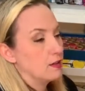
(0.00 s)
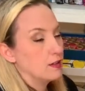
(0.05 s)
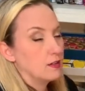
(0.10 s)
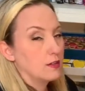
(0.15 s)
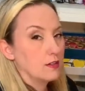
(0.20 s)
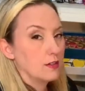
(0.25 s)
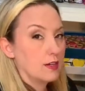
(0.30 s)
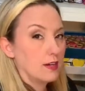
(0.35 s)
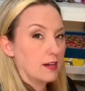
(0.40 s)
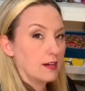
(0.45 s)

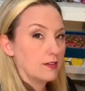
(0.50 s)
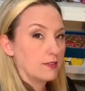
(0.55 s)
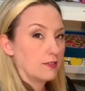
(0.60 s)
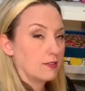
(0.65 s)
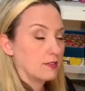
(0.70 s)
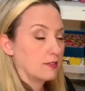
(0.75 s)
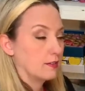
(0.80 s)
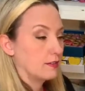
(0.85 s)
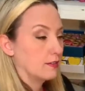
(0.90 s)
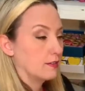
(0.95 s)
you have
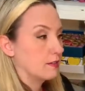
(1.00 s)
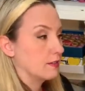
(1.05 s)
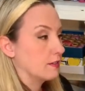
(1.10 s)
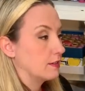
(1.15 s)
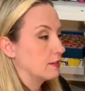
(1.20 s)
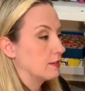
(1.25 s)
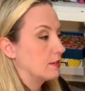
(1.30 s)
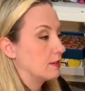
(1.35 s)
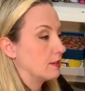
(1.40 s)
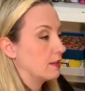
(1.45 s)

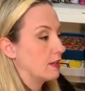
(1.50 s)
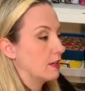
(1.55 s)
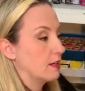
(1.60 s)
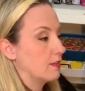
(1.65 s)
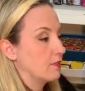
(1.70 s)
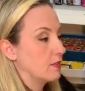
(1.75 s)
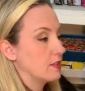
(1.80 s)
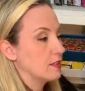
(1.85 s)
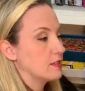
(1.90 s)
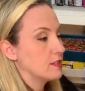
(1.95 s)
your
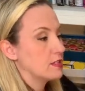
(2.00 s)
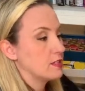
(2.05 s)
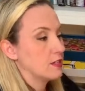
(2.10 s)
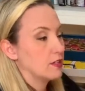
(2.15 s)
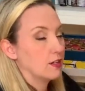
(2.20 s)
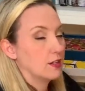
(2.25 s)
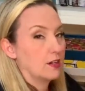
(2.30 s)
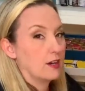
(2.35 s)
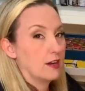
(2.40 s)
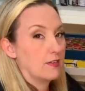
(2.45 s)
canvas,
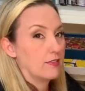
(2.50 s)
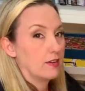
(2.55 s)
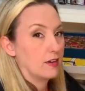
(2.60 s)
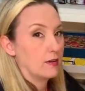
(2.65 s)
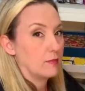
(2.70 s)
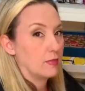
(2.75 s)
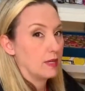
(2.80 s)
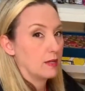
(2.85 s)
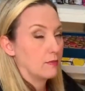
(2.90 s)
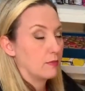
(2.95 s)
your
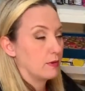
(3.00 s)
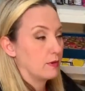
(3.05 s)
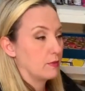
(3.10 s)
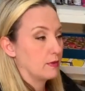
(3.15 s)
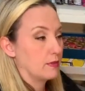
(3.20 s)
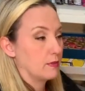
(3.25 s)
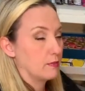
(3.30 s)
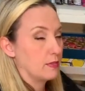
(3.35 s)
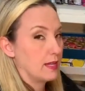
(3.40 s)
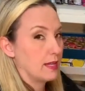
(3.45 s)
graphite paper
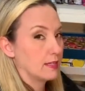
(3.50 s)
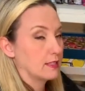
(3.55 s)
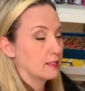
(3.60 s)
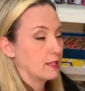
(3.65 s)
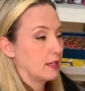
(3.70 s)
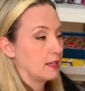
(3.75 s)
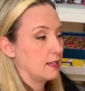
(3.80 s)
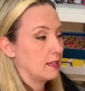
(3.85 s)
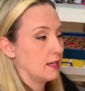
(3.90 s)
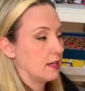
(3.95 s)
with the black
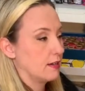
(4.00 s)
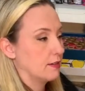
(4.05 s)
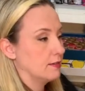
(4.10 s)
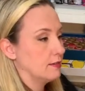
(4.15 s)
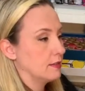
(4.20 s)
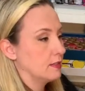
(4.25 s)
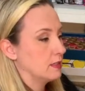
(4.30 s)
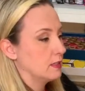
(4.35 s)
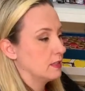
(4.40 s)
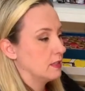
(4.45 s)
side down,
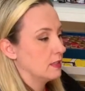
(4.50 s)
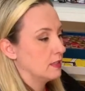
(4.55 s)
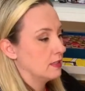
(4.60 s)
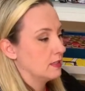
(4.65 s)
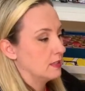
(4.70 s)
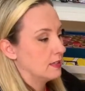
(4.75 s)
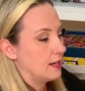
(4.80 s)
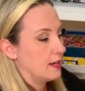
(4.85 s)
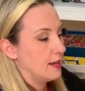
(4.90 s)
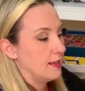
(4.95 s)

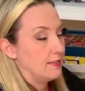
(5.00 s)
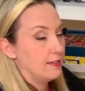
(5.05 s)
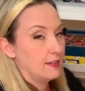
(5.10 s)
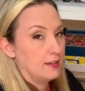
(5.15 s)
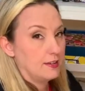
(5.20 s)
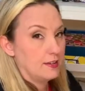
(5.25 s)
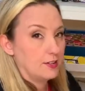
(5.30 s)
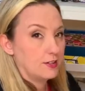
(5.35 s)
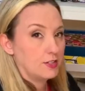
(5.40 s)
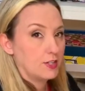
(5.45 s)
and then
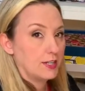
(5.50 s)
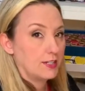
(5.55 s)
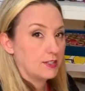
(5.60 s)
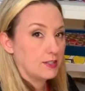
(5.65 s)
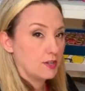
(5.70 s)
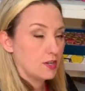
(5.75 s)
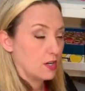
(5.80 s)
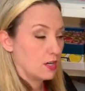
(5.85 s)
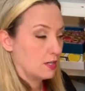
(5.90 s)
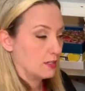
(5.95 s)
your
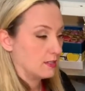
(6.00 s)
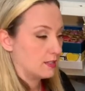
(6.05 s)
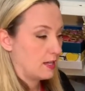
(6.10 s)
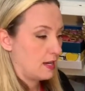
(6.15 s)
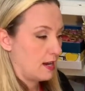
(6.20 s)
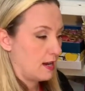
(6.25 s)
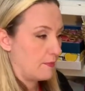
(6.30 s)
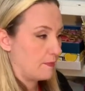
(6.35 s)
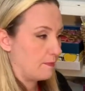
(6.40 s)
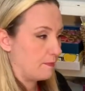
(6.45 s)
tracer on
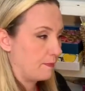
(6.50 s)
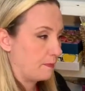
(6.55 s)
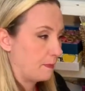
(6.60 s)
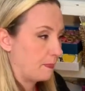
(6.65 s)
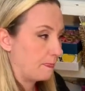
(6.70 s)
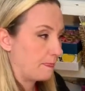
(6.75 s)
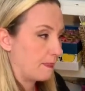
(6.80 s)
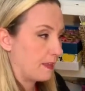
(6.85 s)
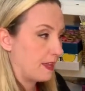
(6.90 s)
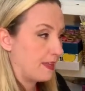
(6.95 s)
top.
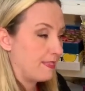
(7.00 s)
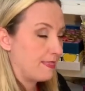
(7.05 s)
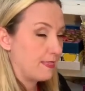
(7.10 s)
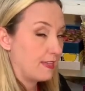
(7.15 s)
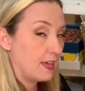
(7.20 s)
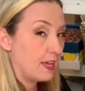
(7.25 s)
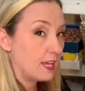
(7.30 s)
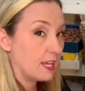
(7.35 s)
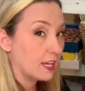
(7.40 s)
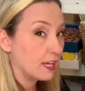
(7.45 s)
And
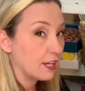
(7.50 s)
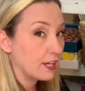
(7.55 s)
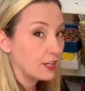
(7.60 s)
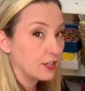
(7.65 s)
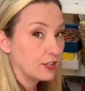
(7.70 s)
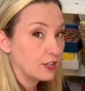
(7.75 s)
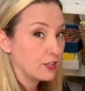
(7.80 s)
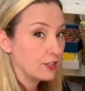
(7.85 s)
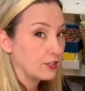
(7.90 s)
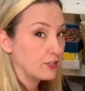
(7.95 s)
then
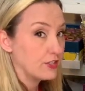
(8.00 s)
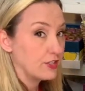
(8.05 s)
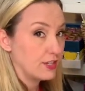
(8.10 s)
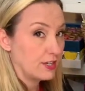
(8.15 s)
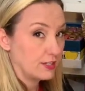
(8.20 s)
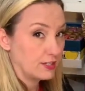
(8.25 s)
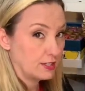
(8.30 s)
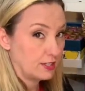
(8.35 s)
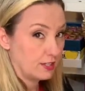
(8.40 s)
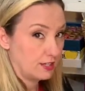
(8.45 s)
you're
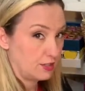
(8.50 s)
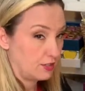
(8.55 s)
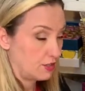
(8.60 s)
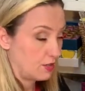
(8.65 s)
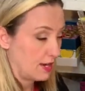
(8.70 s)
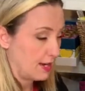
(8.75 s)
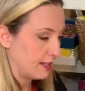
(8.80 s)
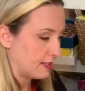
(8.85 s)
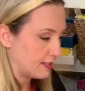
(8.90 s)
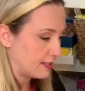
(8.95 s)
just going to
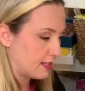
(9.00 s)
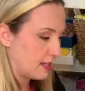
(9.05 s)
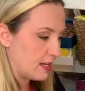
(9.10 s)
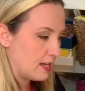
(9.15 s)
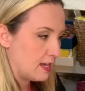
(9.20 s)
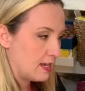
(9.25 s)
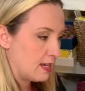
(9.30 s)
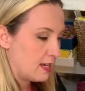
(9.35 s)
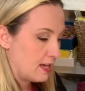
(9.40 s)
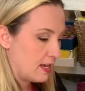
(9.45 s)
trace.
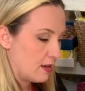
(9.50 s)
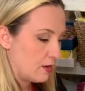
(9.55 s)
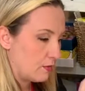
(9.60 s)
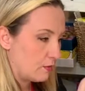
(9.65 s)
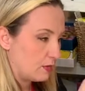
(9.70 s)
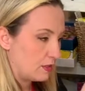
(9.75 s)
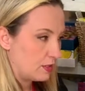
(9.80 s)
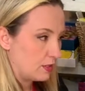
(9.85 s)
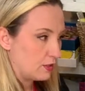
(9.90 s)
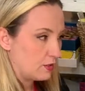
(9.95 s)

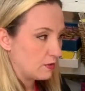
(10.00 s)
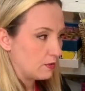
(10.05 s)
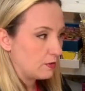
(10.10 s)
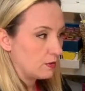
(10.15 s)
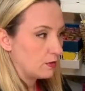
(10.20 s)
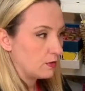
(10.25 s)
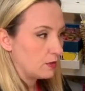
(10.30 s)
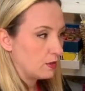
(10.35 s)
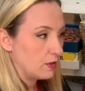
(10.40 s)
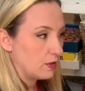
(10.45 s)
When you
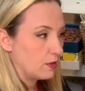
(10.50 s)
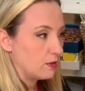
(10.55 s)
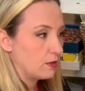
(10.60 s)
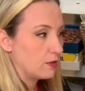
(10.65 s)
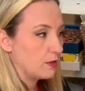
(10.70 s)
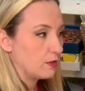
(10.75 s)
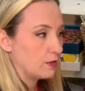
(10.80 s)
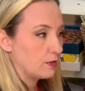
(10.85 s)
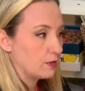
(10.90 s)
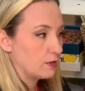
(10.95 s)

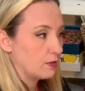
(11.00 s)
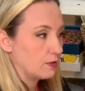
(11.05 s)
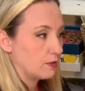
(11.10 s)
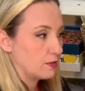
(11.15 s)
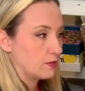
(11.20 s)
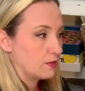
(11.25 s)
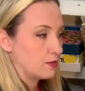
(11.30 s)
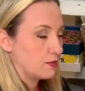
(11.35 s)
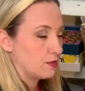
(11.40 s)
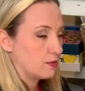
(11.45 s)
go
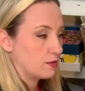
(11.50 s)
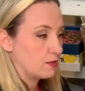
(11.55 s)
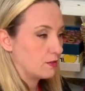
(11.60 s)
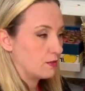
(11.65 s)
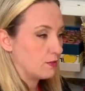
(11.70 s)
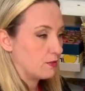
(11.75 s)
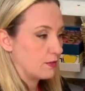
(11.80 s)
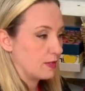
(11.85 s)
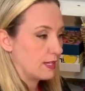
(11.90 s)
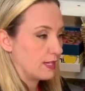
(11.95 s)

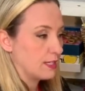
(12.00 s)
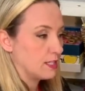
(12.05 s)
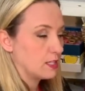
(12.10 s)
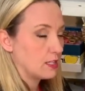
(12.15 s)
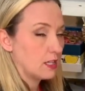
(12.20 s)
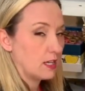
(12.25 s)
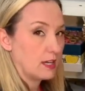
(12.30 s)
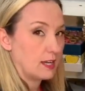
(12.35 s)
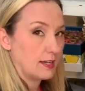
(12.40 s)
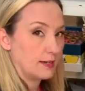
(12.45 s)
through each
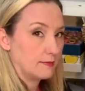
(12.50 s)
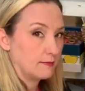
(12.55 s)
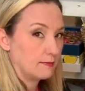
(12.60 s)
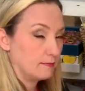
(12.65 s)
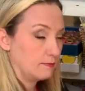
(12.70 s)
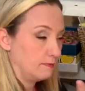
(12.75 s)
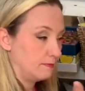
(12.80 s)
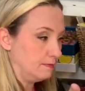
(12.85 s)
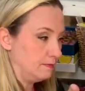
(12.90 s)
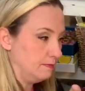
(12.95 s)
line,
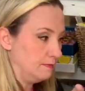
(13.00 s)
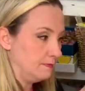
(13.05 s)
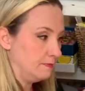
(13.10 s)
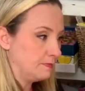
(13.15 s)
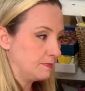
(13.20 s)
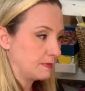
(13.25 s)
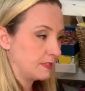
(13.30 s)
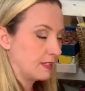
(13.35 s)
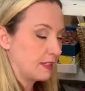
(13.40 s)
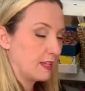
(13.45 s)

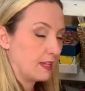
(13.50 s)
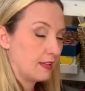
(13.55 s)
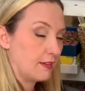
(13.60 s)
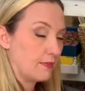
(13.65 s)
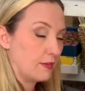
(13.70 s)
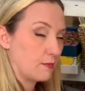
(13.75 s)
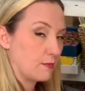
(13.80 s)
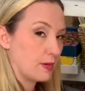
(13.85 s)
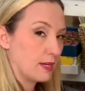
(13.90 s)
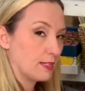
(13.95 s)
if
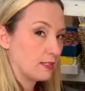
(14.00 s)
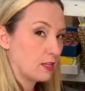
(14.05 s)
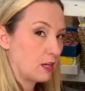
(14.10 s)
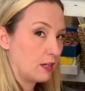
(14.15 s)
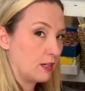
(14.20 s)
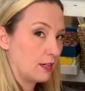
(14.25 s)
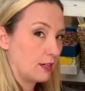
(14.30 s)
you press hard